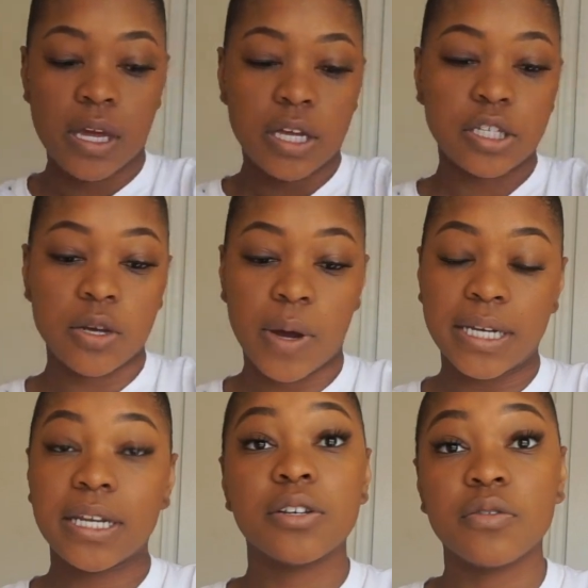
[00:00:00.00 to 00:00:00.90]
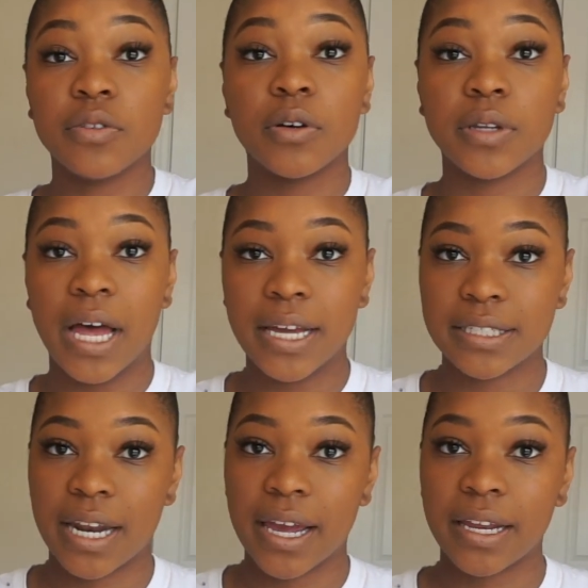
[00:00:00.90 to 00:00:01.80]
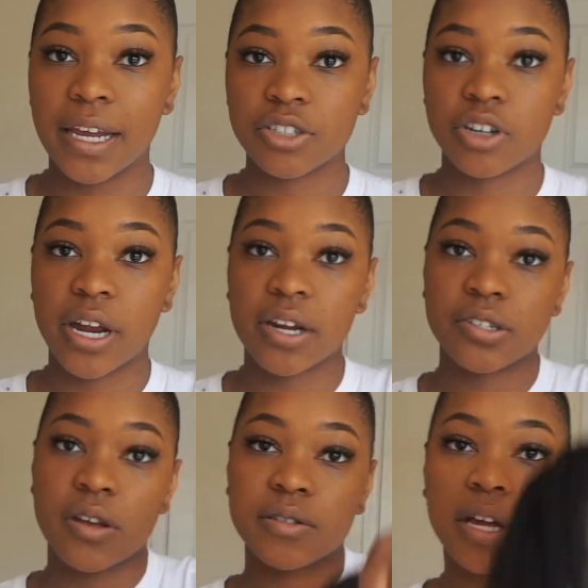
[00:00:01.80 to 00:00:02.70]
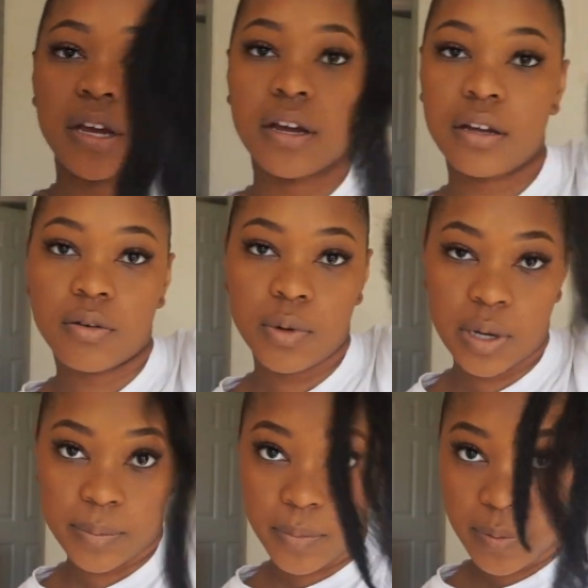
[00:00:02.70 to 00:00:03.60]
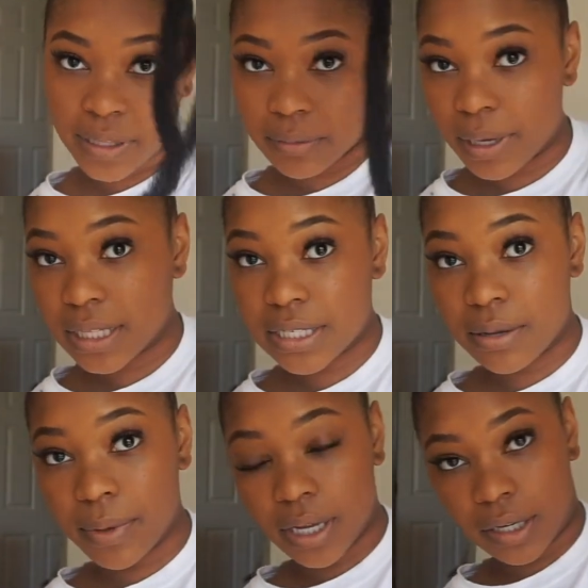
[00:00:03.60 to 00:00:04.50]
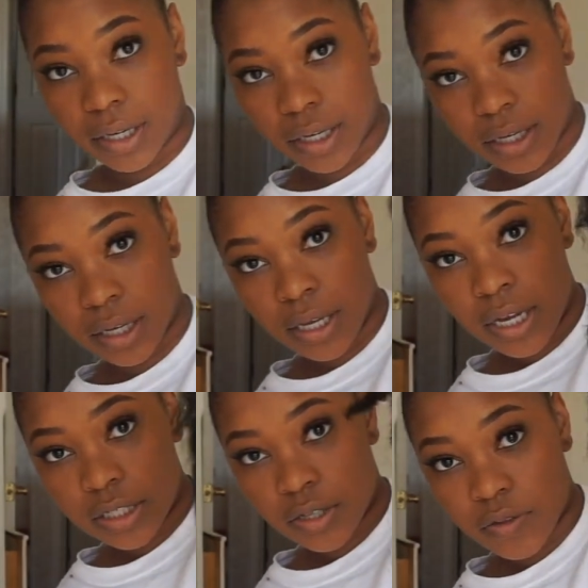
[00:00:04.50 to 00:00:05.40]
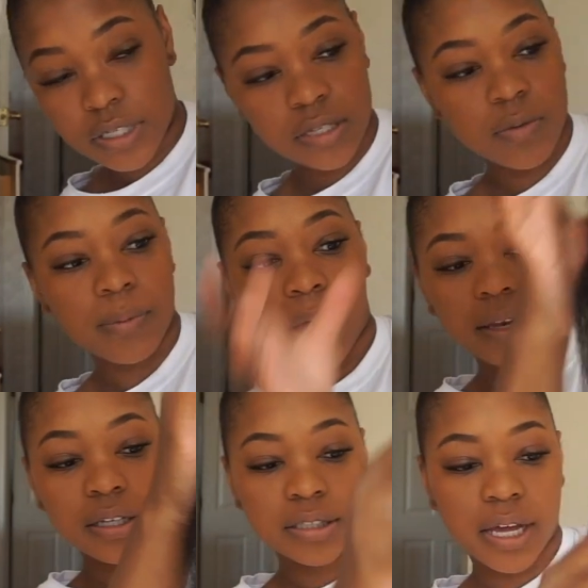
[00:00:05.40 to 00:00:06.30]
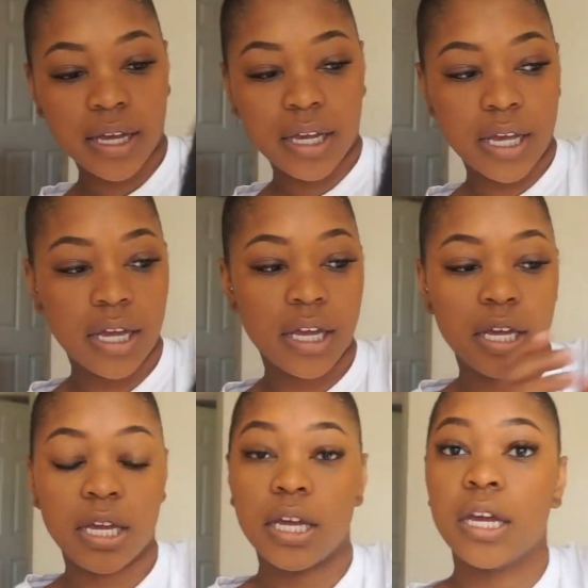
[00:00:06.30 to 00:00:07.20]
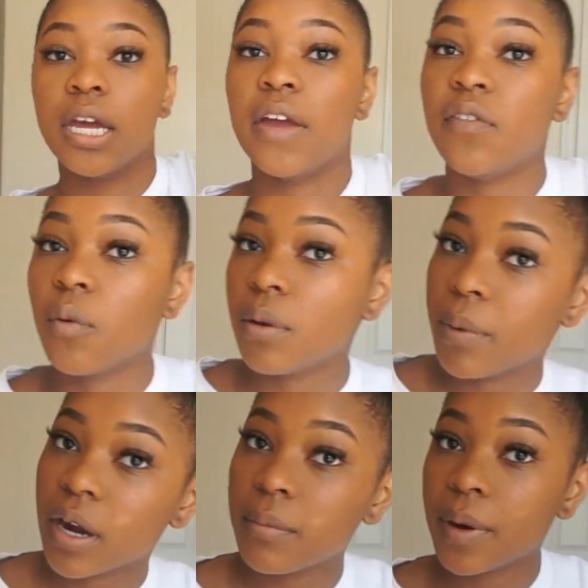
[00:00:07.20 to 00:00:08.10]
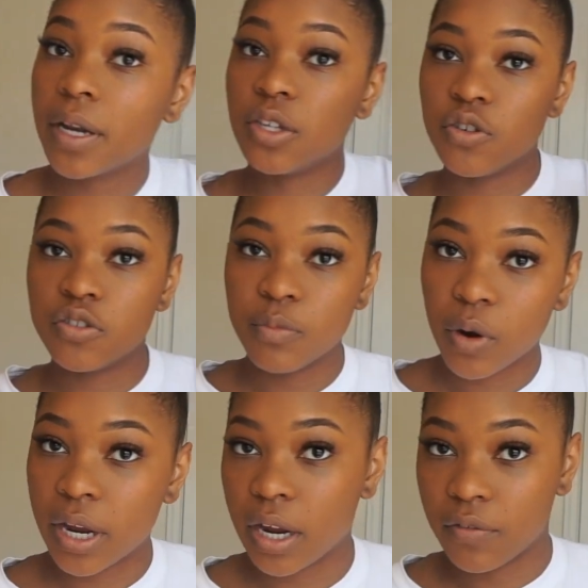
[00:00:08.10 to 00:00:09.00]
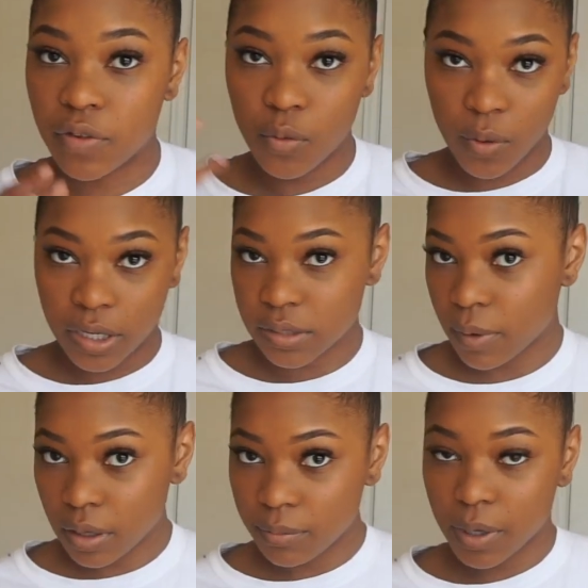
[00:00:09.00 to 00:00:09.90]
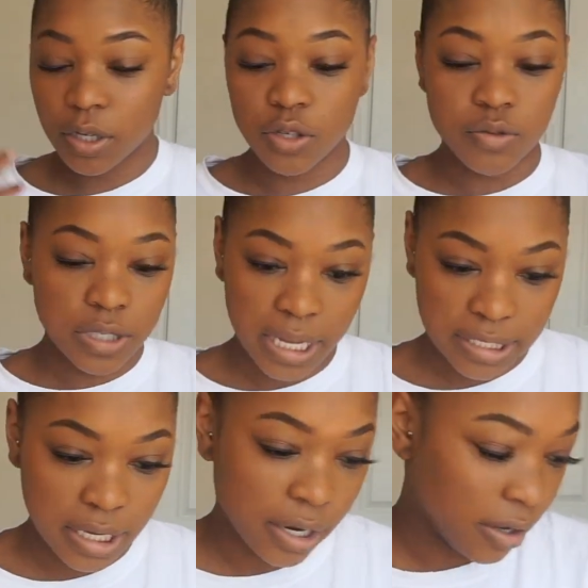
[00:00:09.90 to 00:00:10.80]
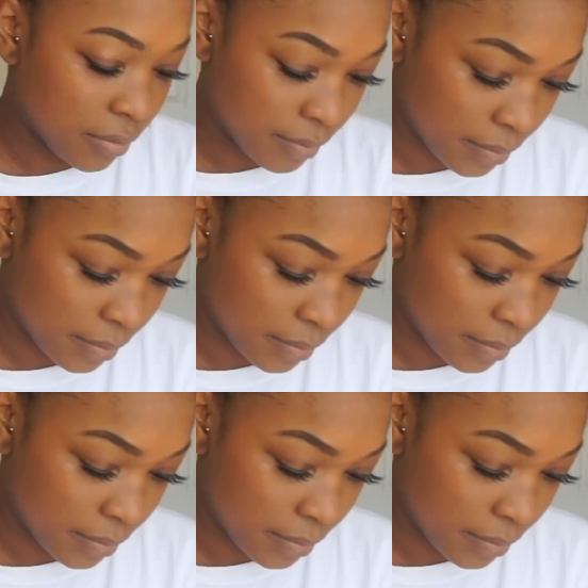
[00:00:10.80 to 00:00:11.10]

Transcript: So I did do faux locks, and I had extra hair, so I was like, oh, we got to make this a bun. So this is what mine looks like. If you want a bigger bun, use more hair. If you want a smaller bun, use less hair.